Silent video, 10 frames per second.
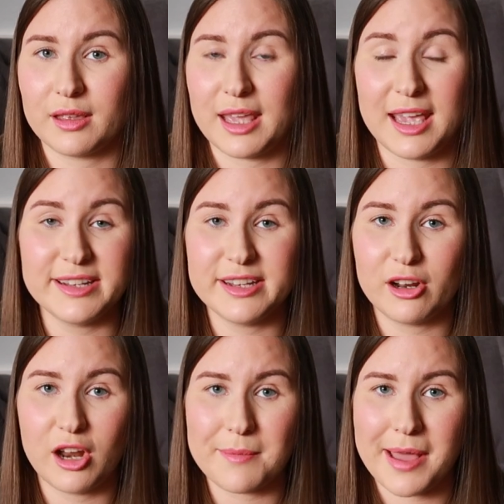he
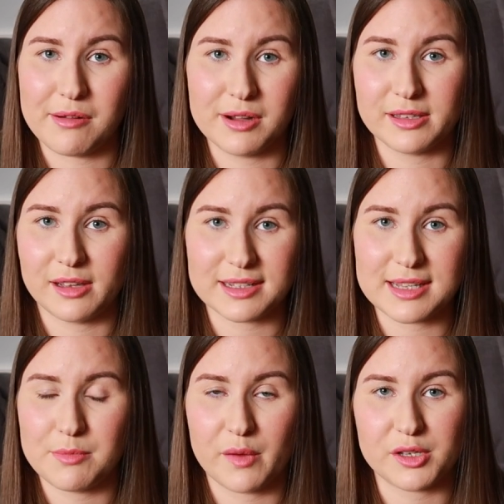didn't climb out at like
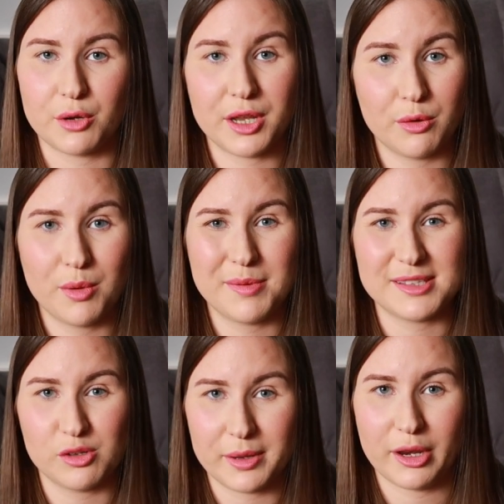10 months old, he'll probably
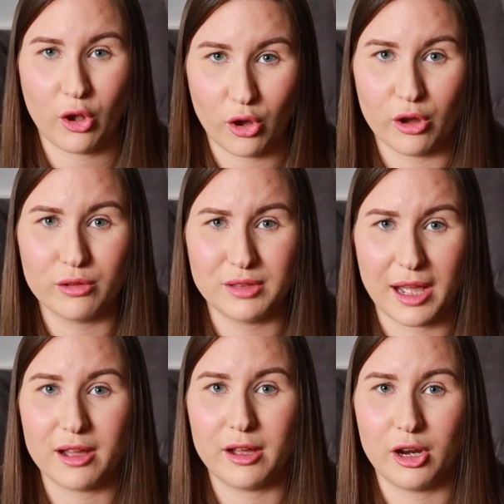still be in a cot
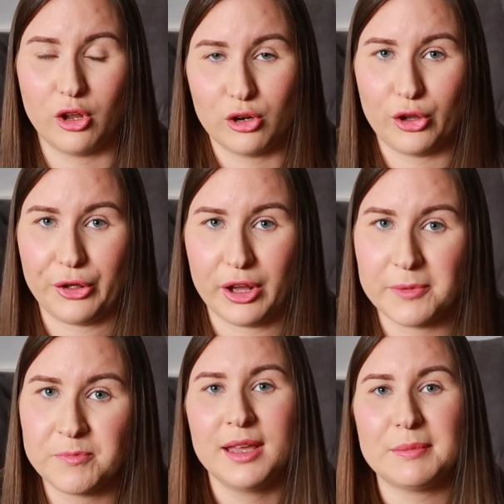like a lot longer.
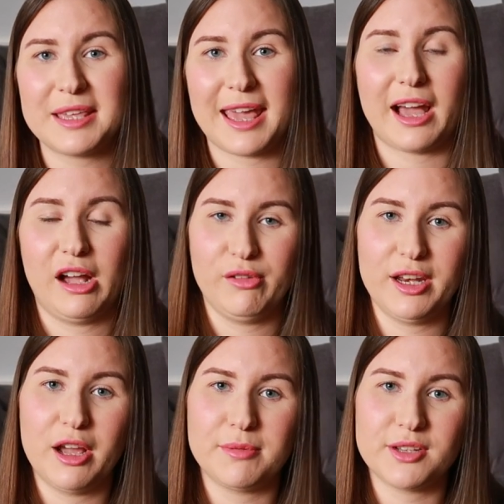But yeah, I
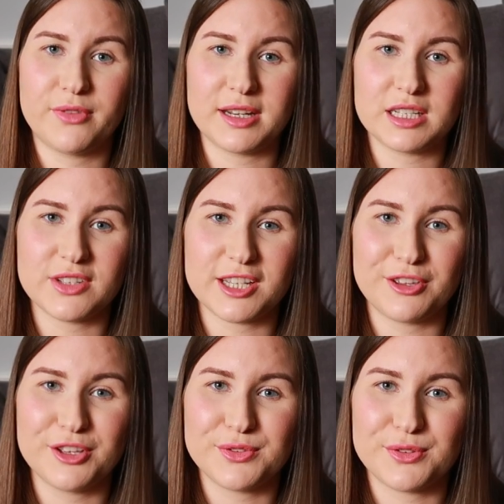really hope you find this video
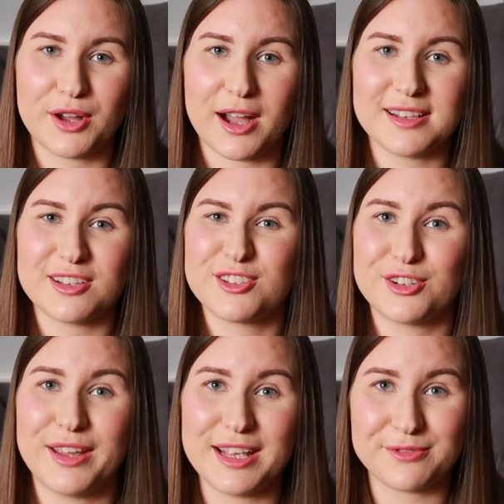useful, guys.
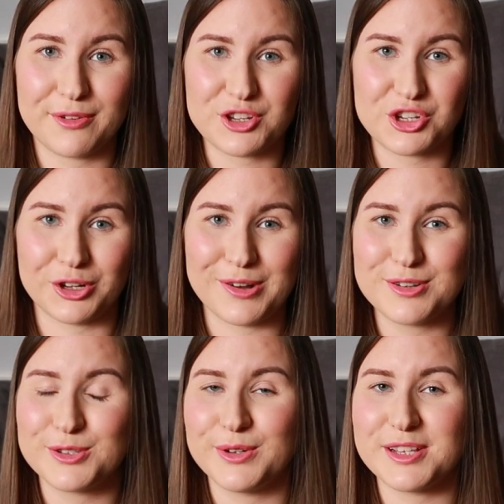Sorry it's very
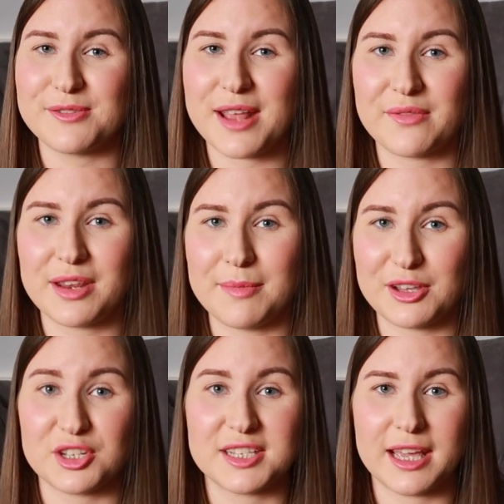short, sorry I don't have any
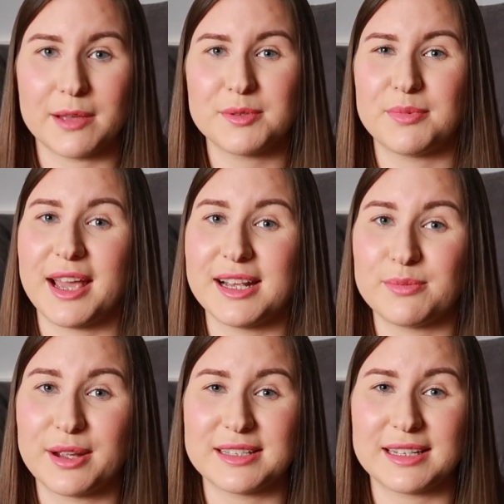magic tips, but that
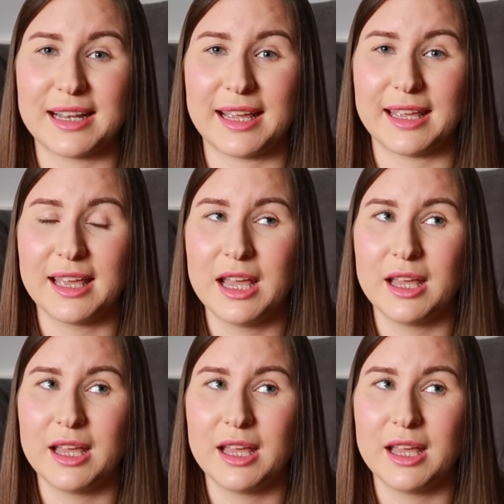is practically